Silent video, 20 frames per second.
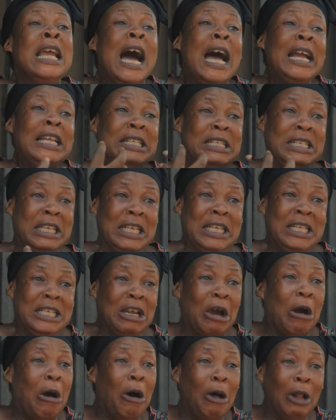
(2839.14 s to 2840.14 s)
I
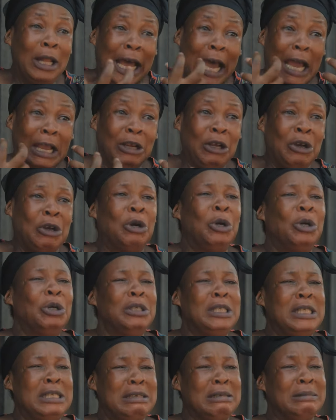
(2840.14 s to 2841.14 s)
did all I
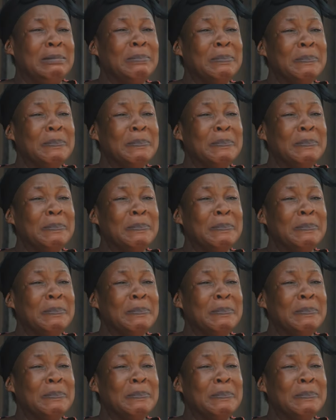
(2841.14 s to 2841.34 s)
could.